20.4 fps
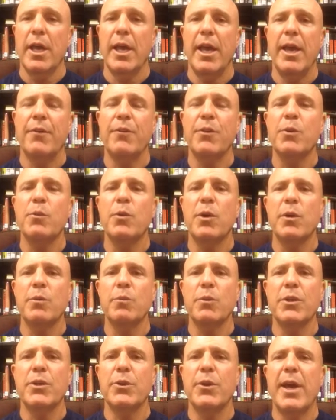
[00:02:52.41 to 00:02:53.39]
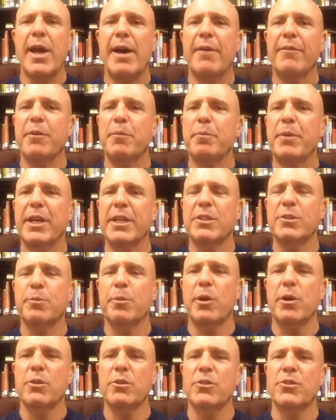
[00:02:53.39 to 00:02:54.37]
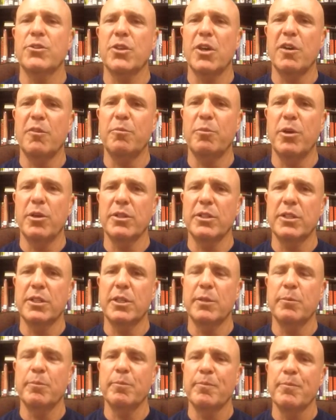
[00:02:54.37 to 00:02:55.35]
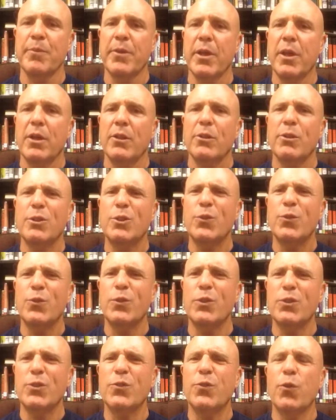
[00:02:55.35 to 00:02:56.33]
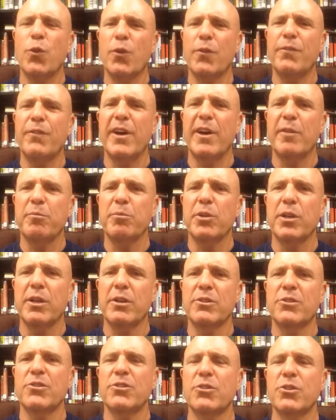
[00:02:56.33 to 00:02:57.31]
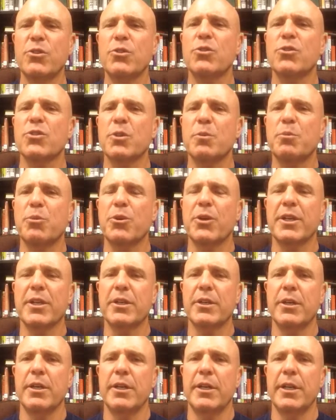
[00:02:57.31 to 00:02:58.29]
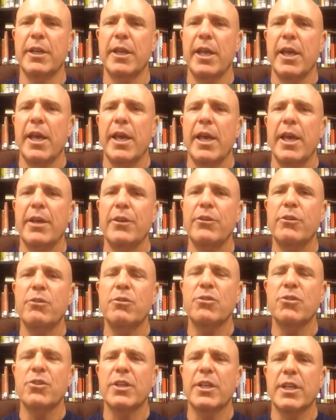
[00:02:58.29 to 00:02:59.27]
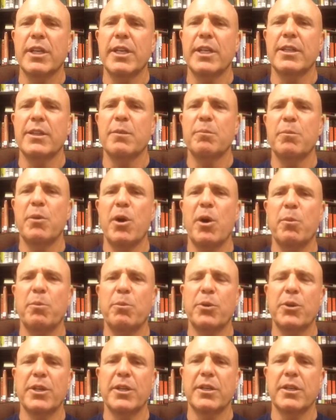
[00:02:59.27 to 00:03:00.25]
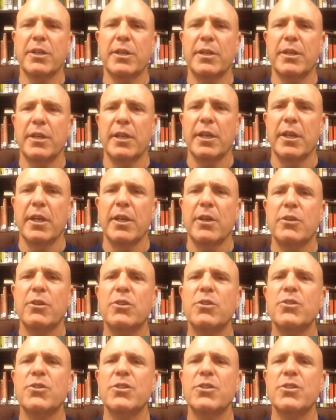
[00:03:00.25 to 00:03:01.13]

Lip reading: everyone, when you have a baseball or softball team, those first 4 or 5 players are usually pretty good and usually can hit the ball pretty good. Your